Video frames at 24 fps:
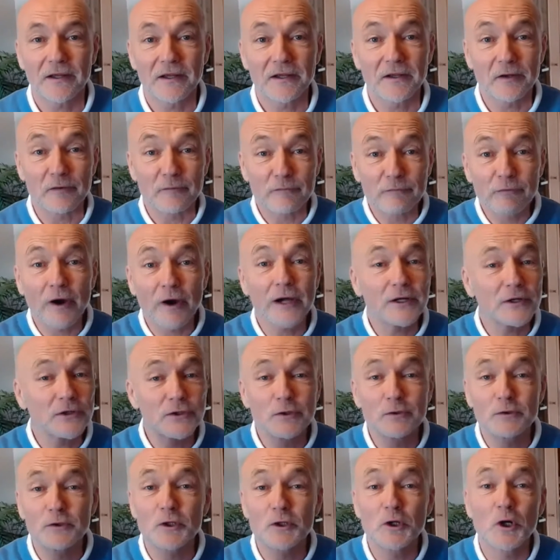invited
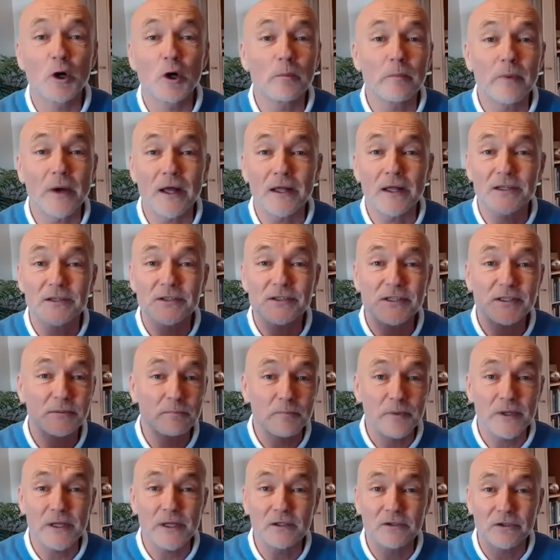you to come and
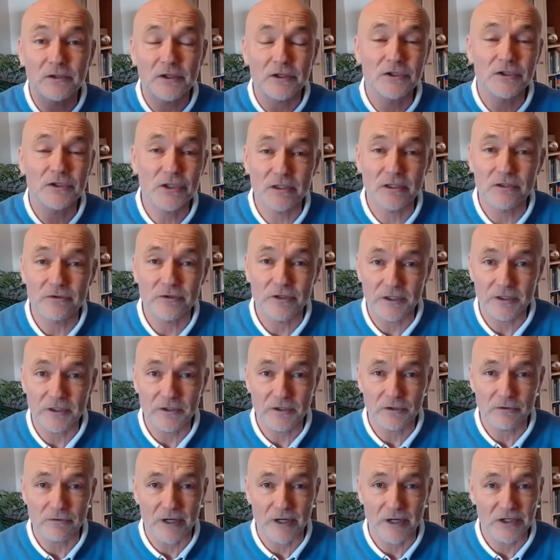speak to the children in the
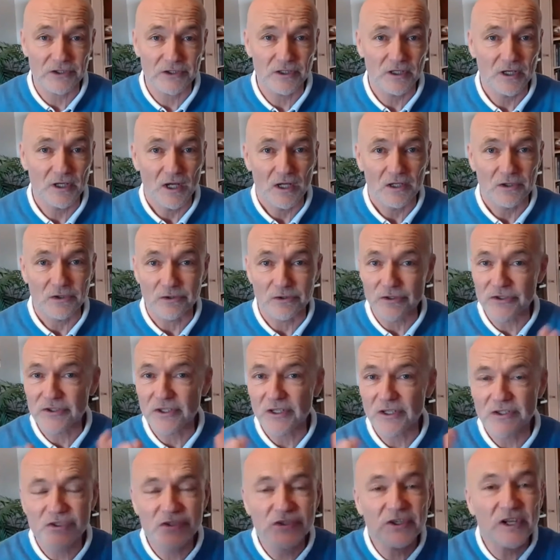creche.
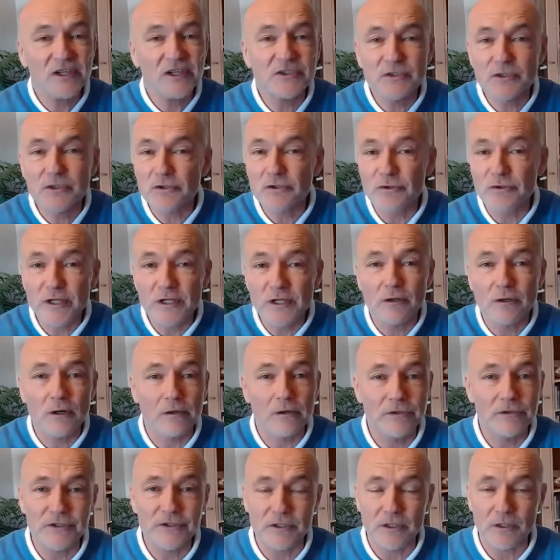There's 6
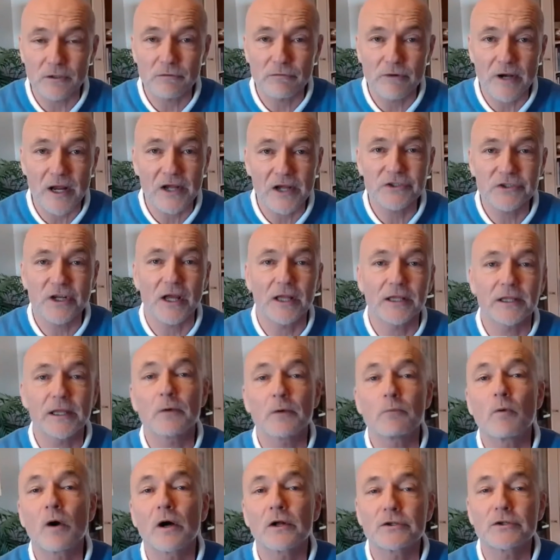3-year-olds in the creche and they
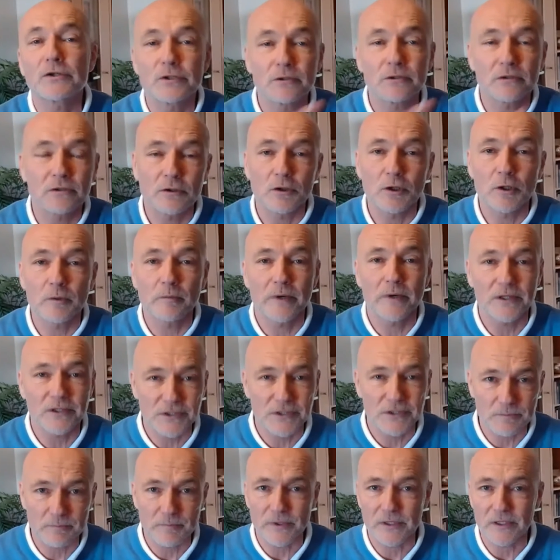want you to come and
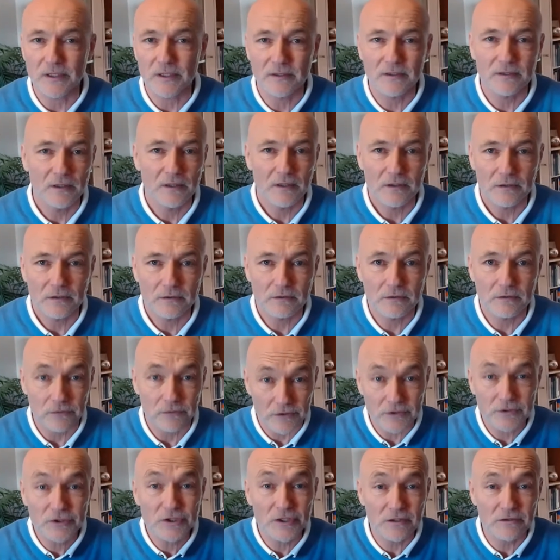speak to
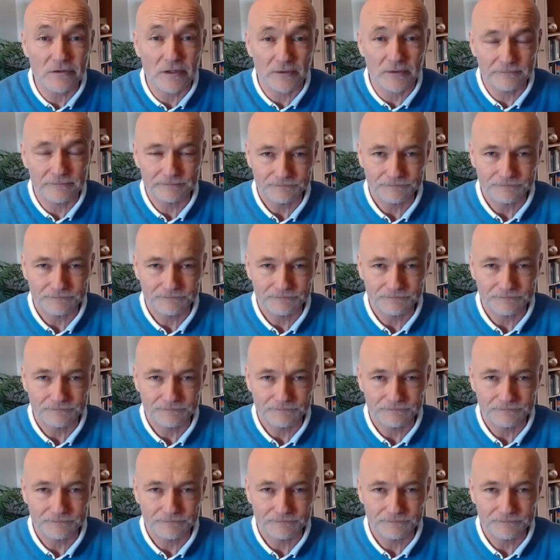the children.